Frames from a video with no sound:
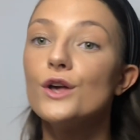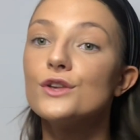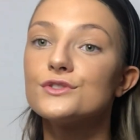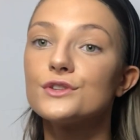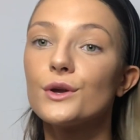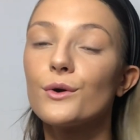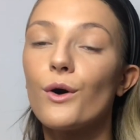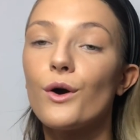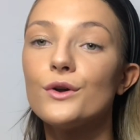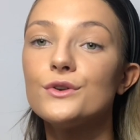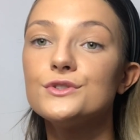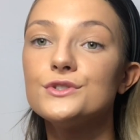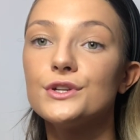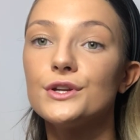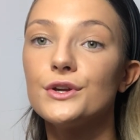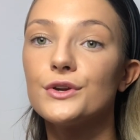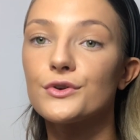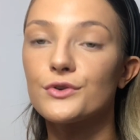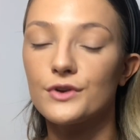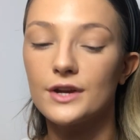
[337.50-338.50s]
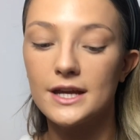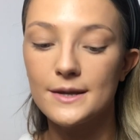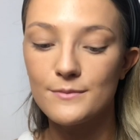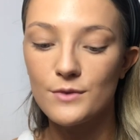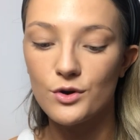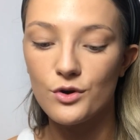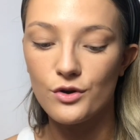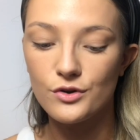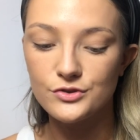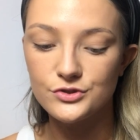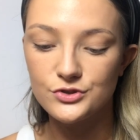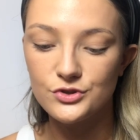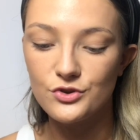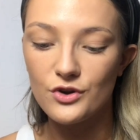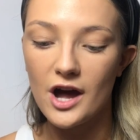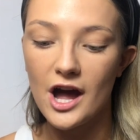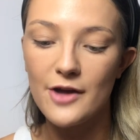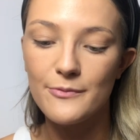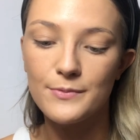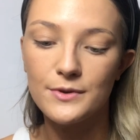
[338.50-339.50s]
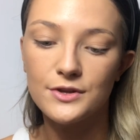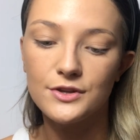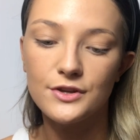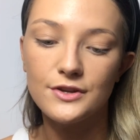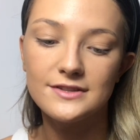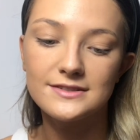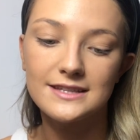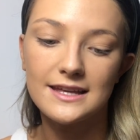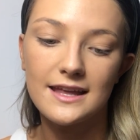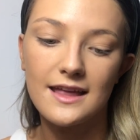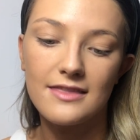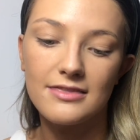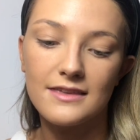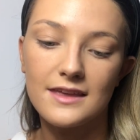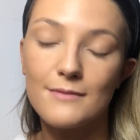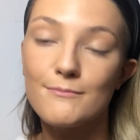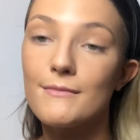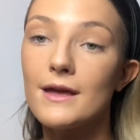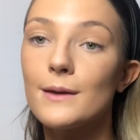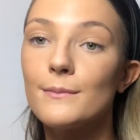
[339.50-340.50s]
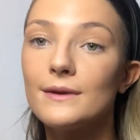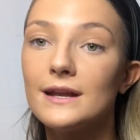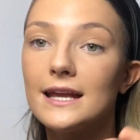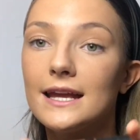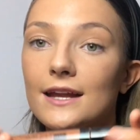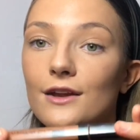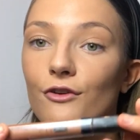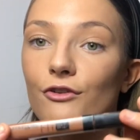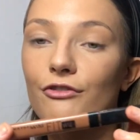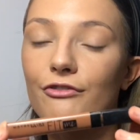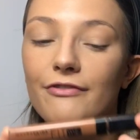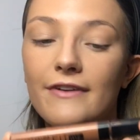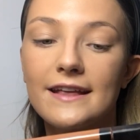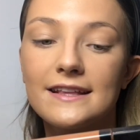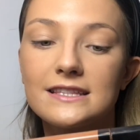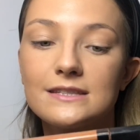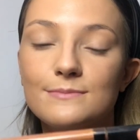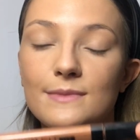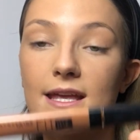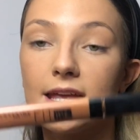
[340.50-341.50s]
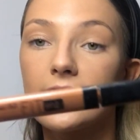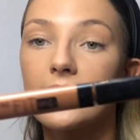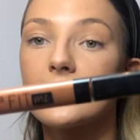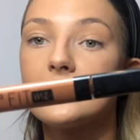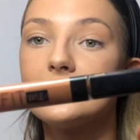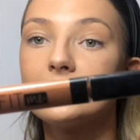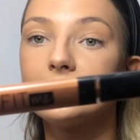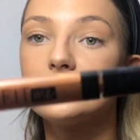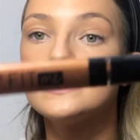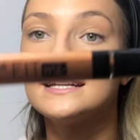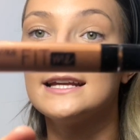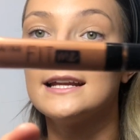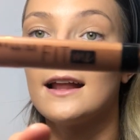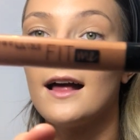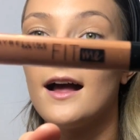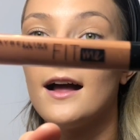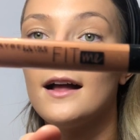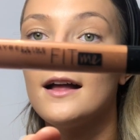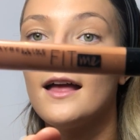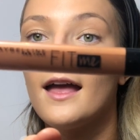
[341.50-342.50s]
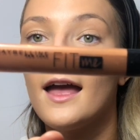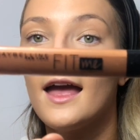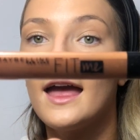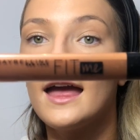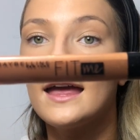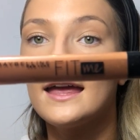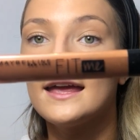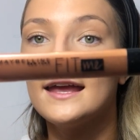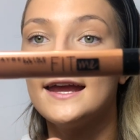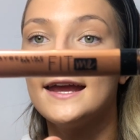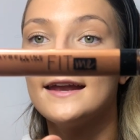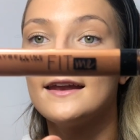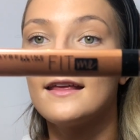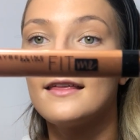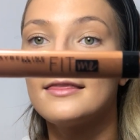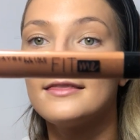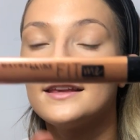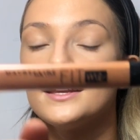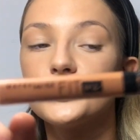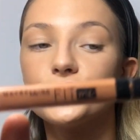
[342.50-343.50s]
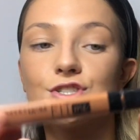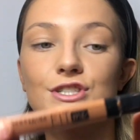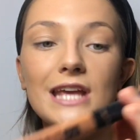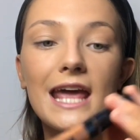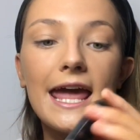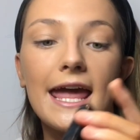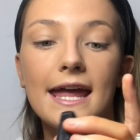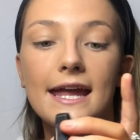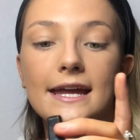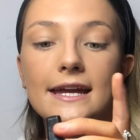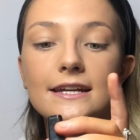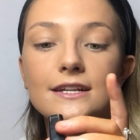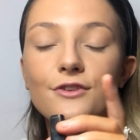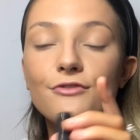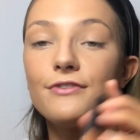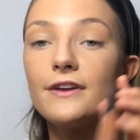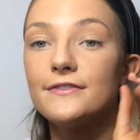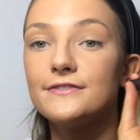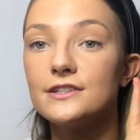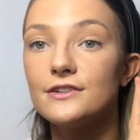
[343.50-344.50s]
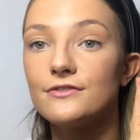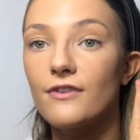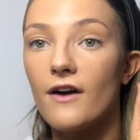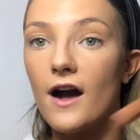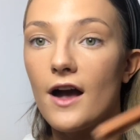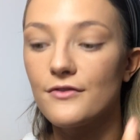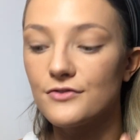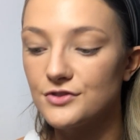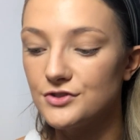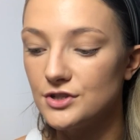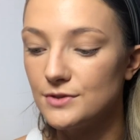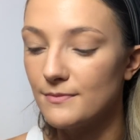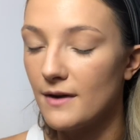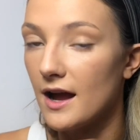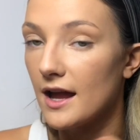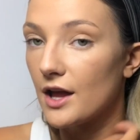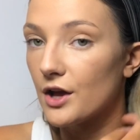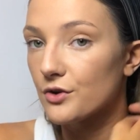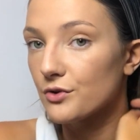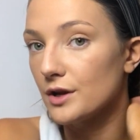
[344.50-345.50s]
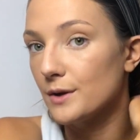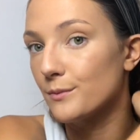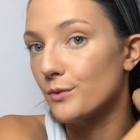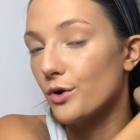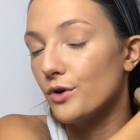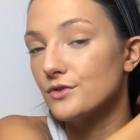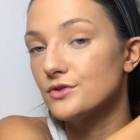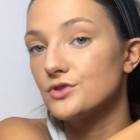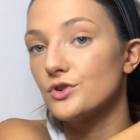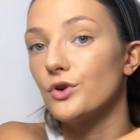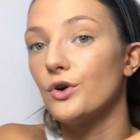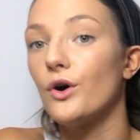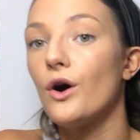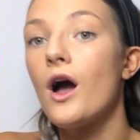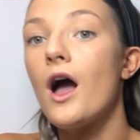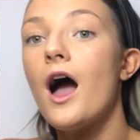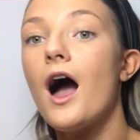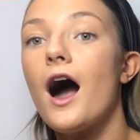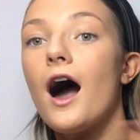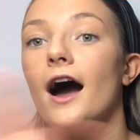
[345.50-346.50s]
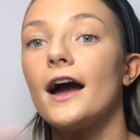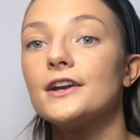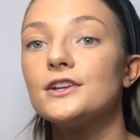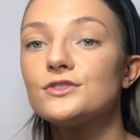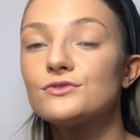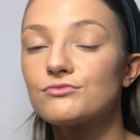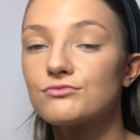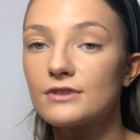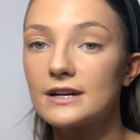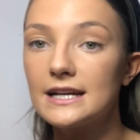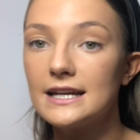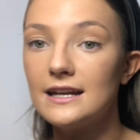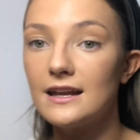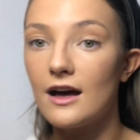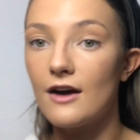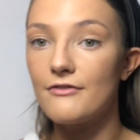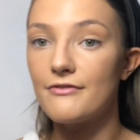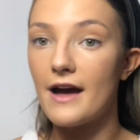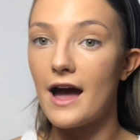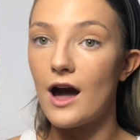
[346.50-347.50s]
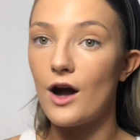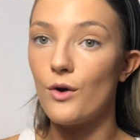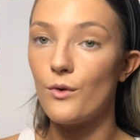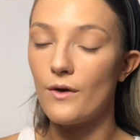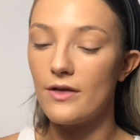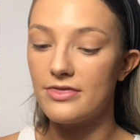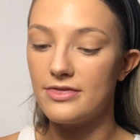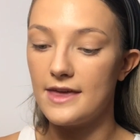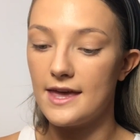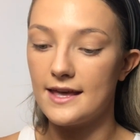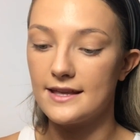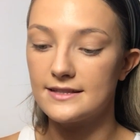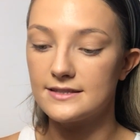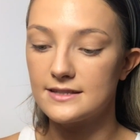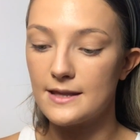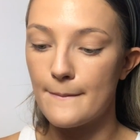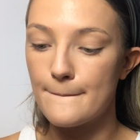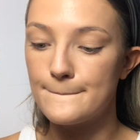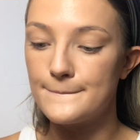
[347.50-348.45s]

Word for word: So onto cream contour, I've been using the Maybelline Fit Me Concealer in the shade 55 to do my cream contour. I just really love how this